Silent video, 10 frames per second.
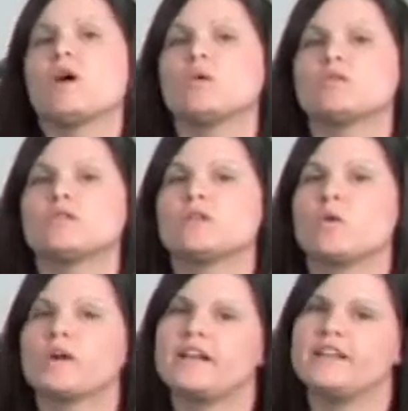holder
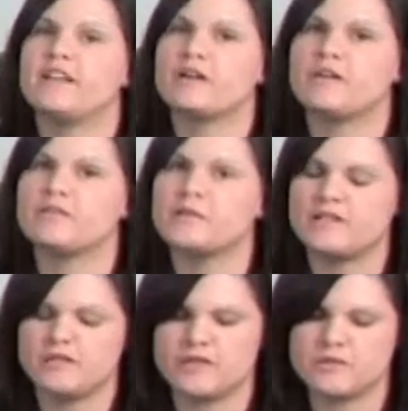or any decorative
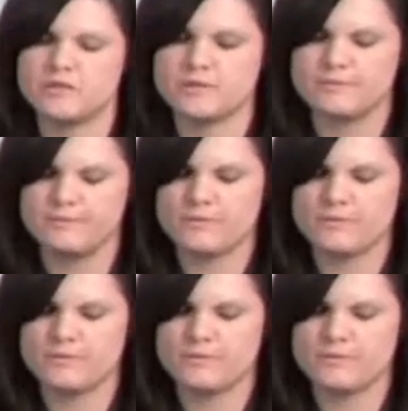materials.